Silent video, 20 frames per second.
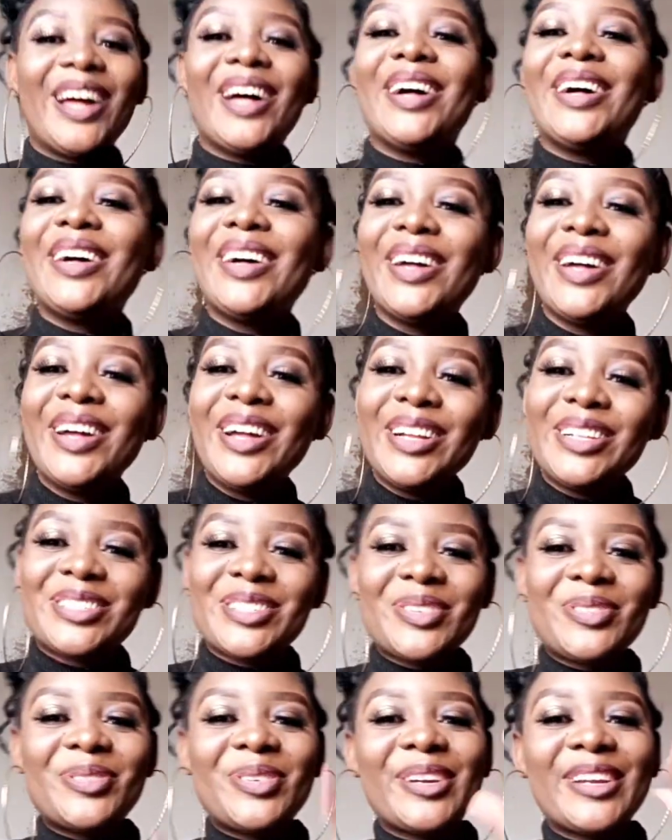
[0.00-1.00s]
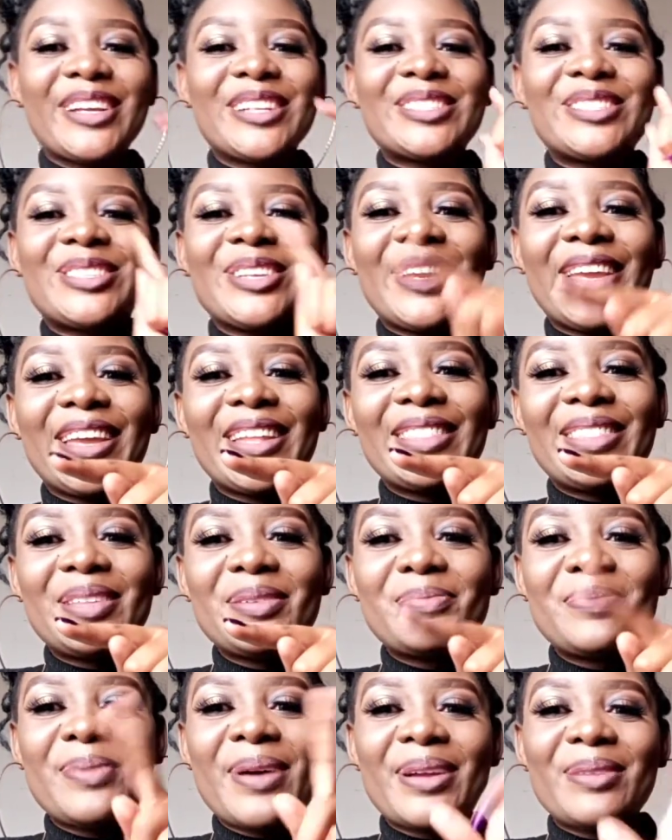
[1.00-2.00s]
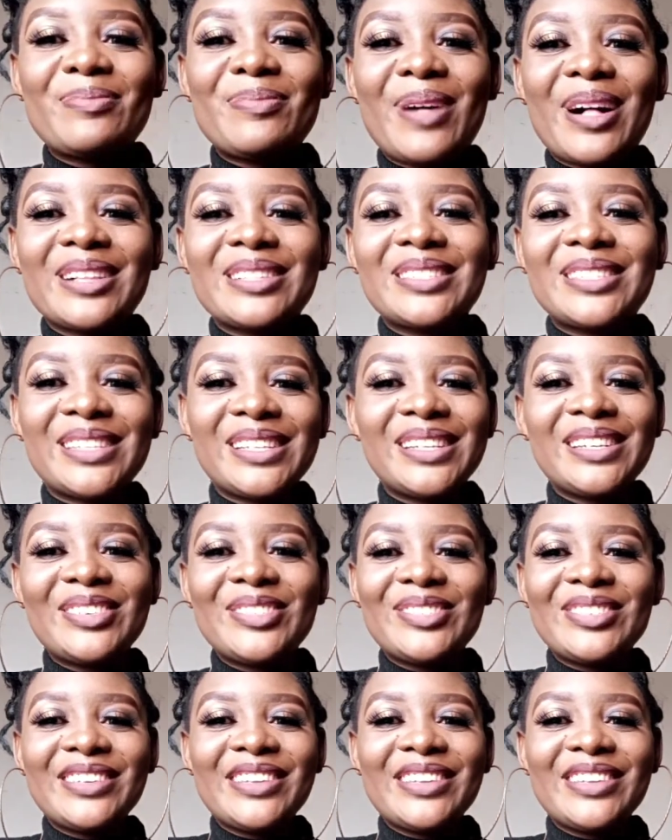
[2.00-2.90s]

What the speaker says: Don't forget to hit the bell button.